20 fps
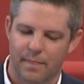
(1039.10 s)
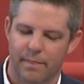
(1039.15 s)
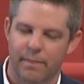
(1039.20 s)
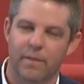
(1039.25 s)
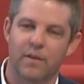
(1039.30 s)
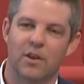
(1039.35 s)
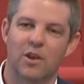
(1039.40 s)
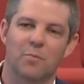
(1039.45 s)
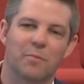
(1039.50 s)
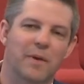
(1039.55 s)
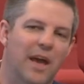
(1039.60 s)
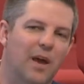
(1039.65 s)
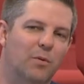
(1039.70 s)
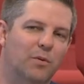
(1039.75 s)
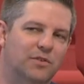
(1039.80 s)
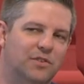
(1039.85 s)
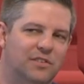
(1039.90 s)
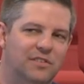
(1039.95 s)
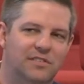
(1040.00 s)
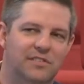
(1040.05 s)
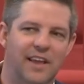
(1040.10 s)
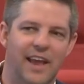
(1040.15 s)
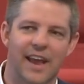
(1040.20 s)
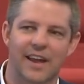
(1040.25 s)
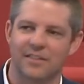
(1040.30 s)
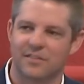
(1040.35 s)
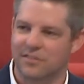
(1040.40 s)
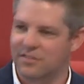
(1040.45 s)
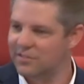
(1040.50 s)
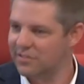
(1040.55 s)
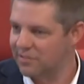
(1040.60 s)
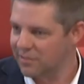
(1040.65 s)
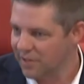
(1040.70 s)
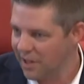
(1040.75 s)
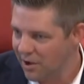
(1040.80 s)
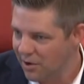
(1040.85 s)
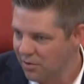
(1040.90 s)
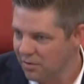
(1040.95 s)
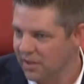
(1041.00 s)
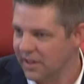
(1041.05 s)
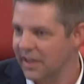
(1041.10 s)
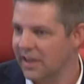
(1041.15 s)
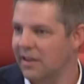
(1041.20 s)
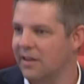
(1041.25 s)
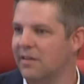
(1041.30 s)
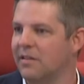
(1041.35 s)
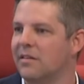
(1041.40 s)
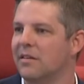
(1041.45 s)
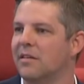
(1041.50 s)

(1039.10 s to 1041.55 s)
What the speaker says: You may wish to say it slowly,